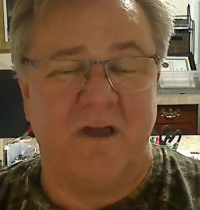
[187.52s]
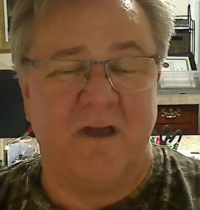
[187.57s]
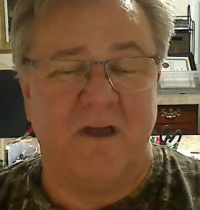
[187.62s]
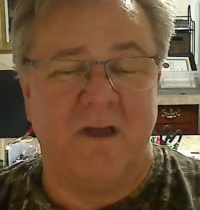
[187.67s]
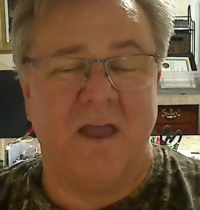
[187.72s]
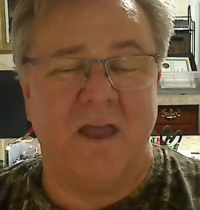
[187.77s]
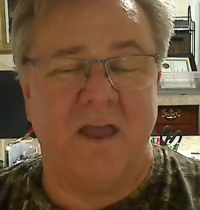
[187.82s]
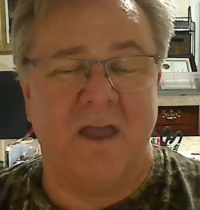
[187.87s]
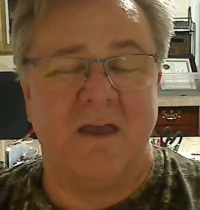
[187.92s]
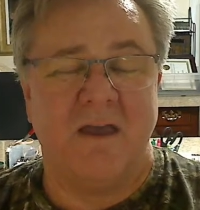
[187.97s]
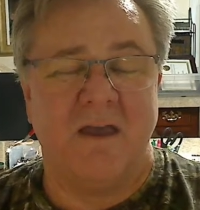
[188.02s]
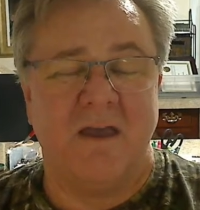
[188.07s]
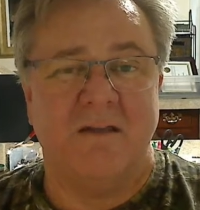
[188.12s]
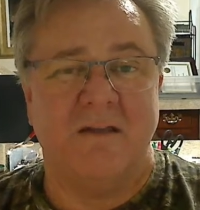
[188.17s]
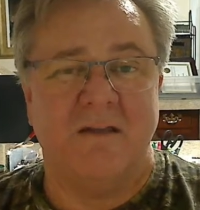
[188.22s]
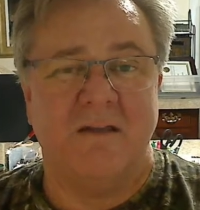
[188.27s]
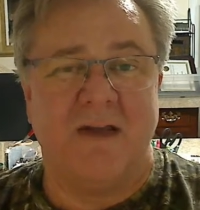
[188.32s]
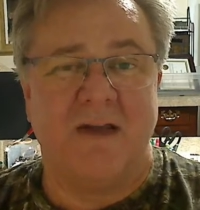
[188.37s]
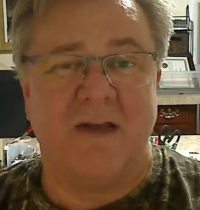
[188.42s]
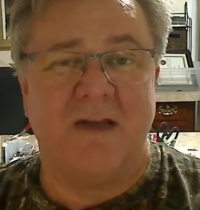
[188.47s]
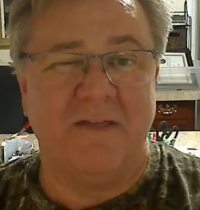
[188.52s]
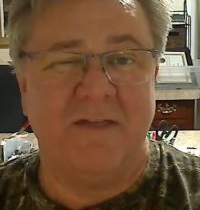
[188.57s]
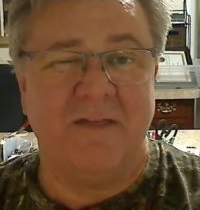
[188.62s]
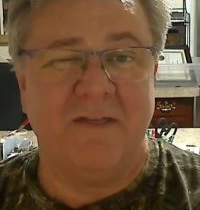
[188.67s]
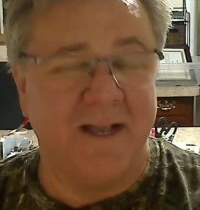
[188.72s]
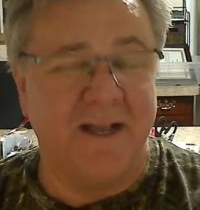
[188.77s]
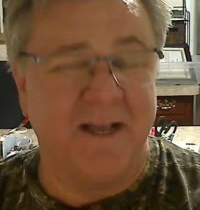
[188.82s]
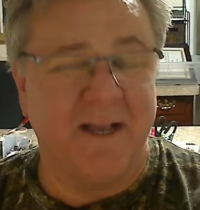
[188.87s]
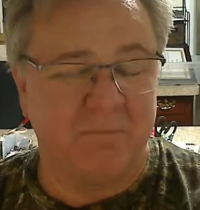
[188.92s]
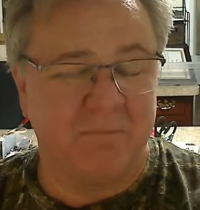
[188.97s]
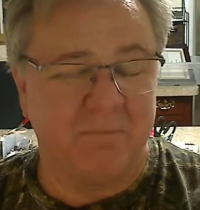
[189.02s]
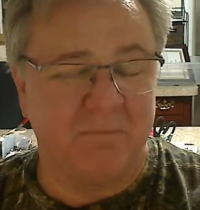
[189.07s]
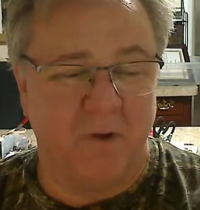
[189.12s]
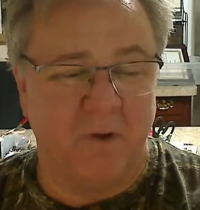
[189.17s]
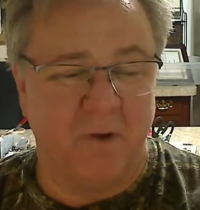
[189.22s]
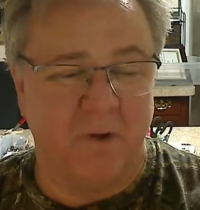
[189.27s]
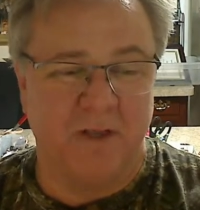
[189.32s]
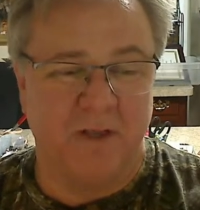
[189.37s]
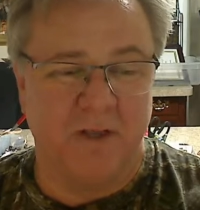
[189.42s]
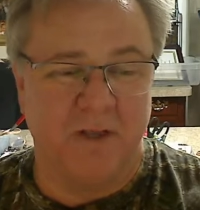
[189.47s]
And I think it's
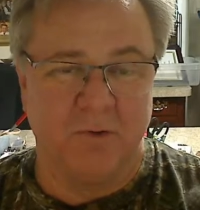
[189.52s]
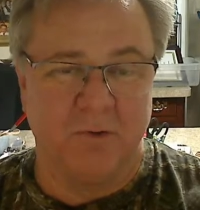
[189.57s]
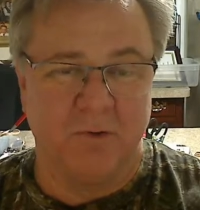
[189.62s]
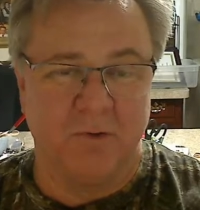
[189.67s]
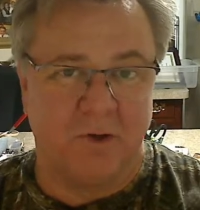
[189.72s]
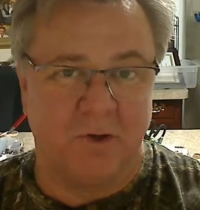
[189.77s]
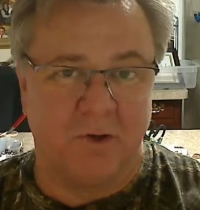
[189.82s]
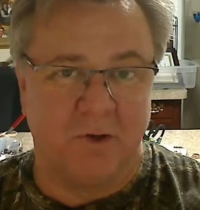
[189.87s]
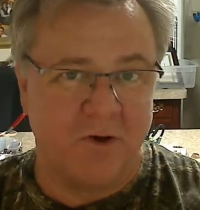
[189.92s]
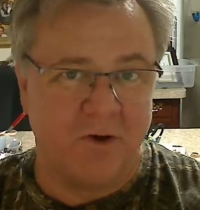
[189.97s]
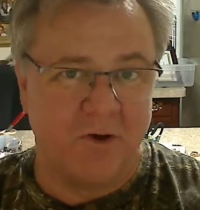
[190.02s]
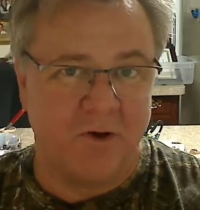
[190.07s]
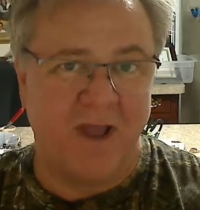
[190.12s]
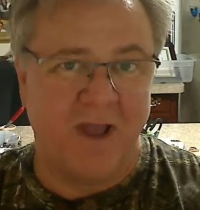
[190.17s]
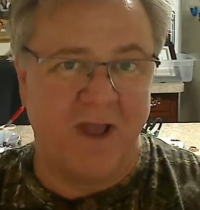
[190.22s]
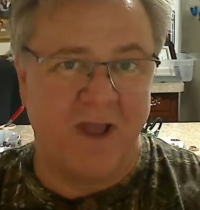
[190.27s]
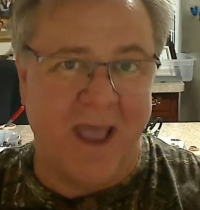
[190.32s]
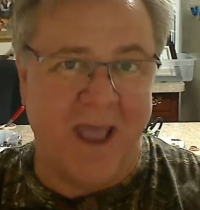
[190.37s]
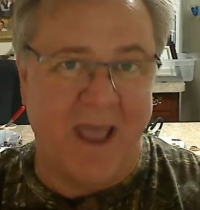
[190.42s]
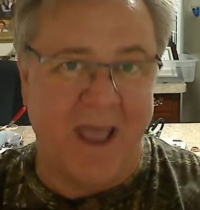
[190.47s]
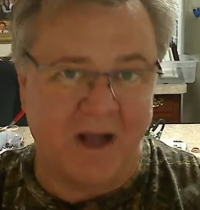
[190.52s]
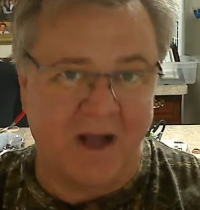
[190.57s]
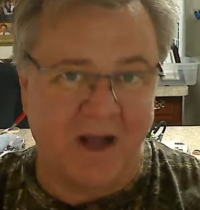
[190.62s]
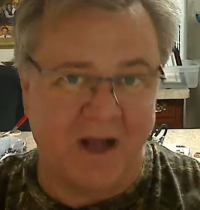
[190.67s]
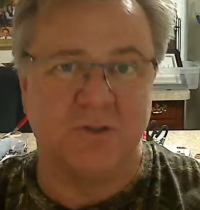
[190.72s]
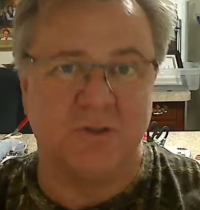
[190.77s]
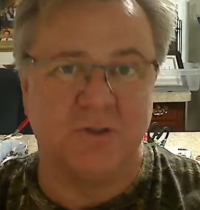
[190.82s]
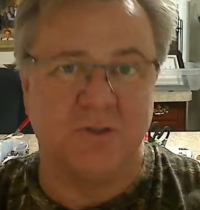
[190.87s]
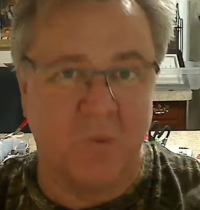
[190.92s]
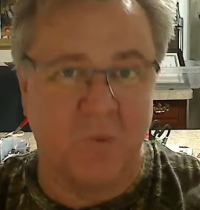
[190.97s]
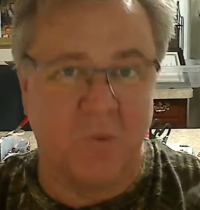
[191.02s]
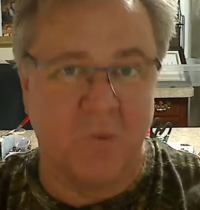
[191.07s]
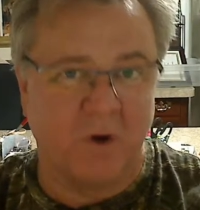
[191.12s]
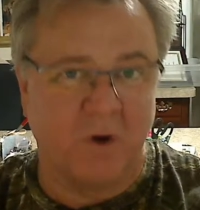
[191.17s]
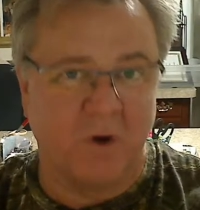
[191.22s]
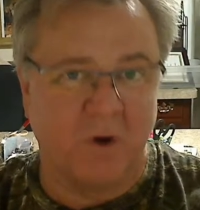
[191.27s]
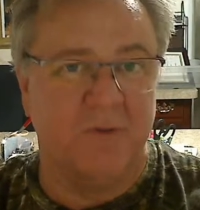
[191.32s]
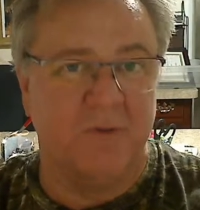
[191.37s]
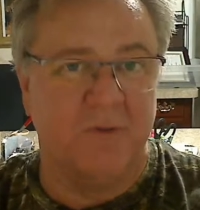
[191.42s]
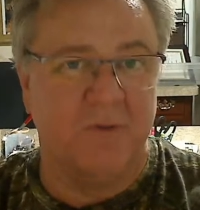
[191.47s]
important that you learn how to
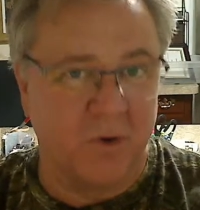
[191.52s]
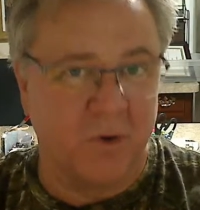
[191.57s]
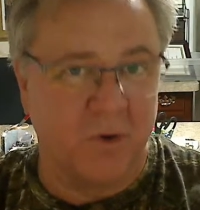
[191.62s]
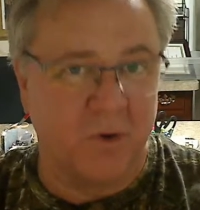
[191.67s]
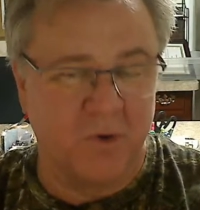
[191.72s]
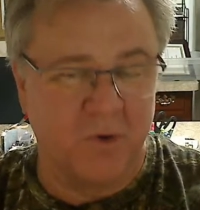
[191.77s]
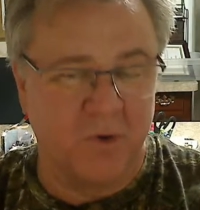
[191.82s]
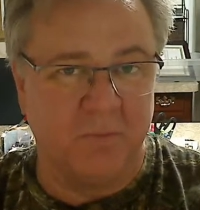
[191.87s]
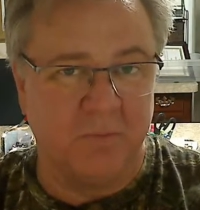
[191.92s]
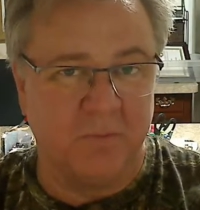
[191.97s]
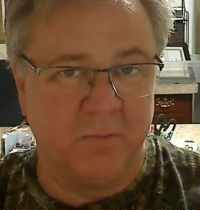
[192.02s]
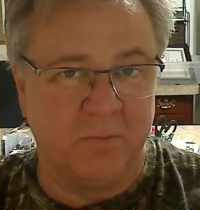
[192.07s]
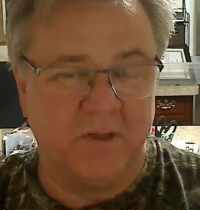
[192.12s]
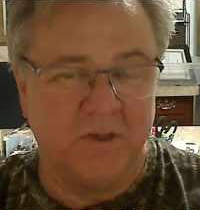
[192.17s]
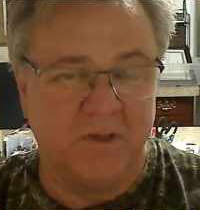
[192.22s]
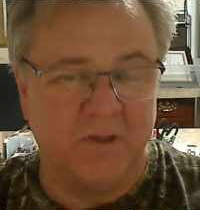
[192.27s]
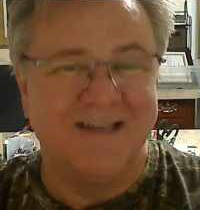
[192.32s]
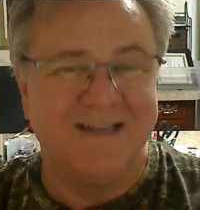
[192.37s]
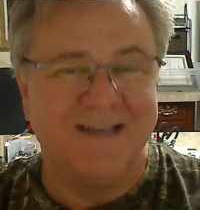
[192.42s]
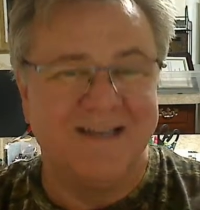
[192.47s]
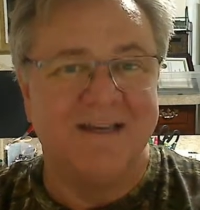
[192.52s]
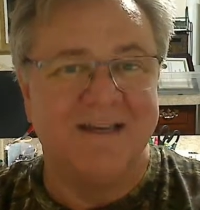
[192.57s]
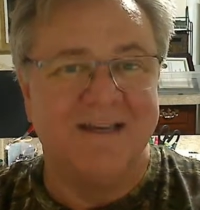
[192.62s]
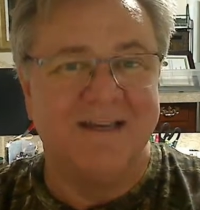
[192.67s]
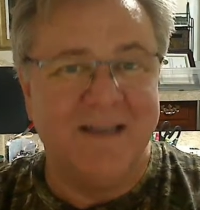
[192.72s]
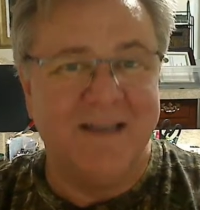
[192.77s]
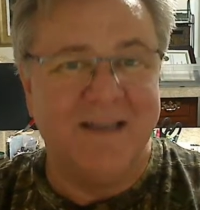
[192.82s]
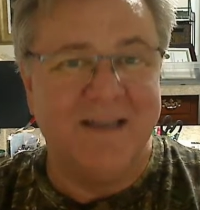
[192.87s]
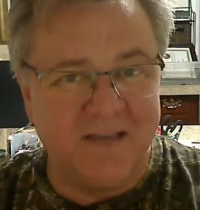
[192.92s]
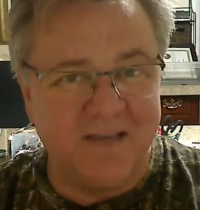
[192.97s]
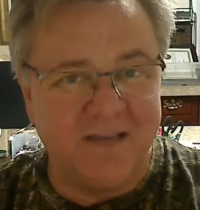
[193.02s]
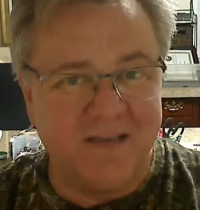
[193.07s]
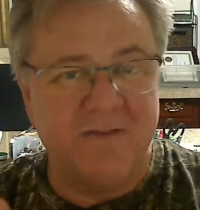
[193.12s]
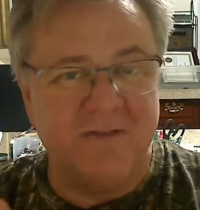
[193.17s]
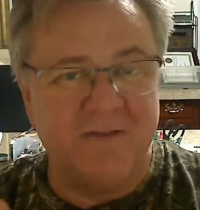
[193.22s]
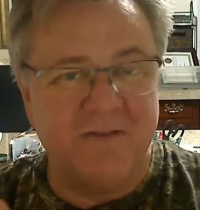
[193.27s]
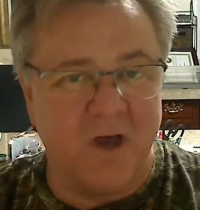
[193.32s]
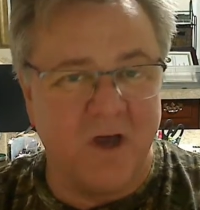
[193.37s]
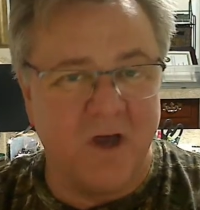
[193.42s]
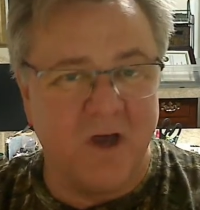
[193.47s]
work within a group,
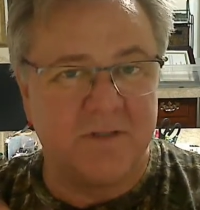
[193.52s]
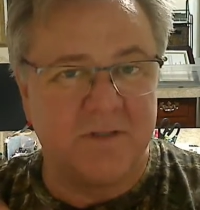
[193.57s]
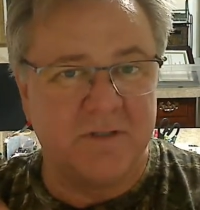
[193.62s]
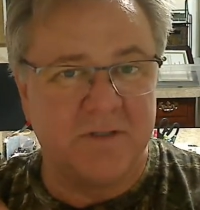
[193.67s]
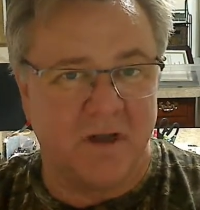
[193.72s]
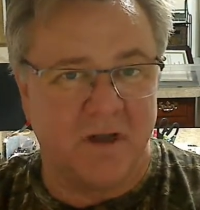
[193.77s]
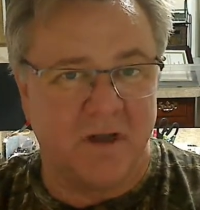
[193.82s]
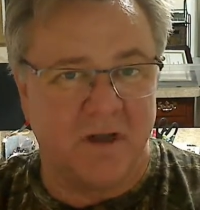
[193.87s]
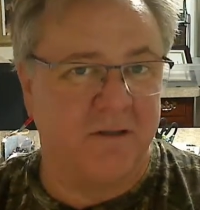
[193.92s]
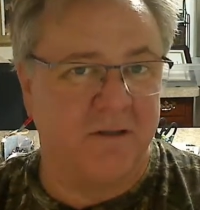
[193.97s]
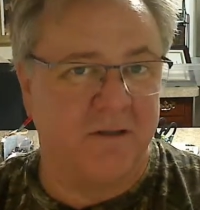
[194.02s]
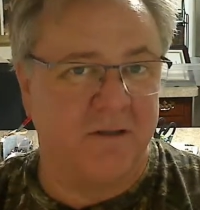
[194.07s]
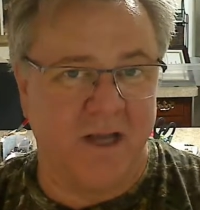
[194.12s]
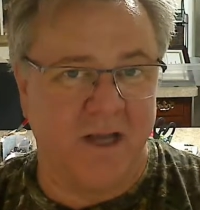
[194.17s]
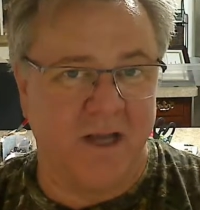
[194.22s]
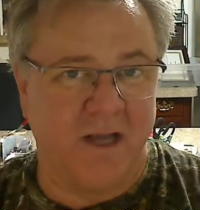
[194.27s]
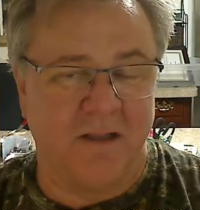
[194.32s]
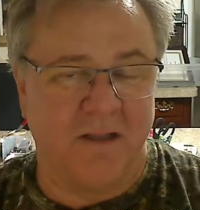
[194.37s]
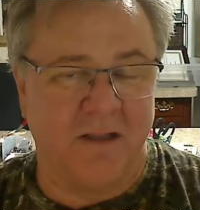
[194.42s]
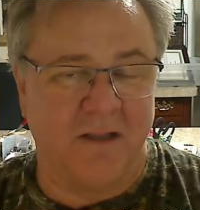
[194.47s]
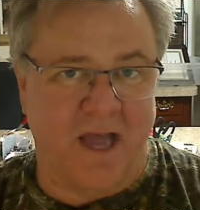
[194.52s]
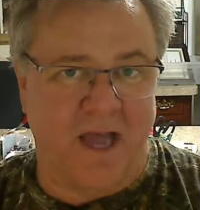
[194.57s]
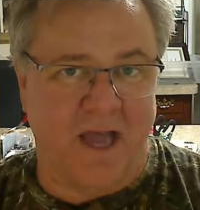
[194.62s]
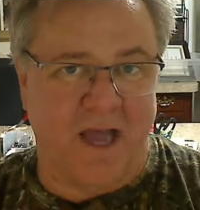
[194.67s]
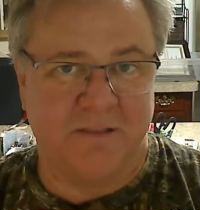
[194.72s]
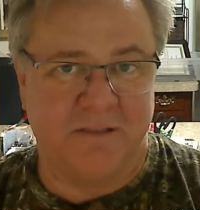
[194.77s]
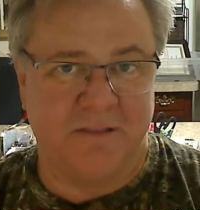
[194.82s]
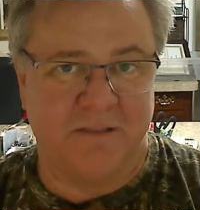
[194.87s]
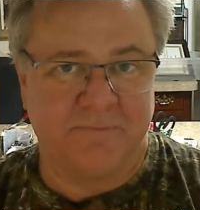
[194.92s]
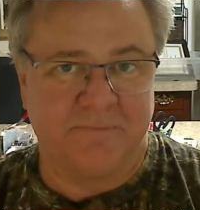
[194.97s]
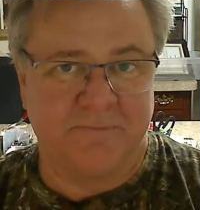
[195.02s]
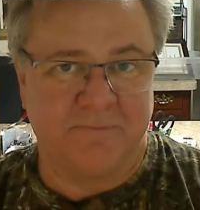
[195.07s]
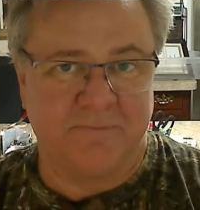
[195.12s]
even though it's an online class.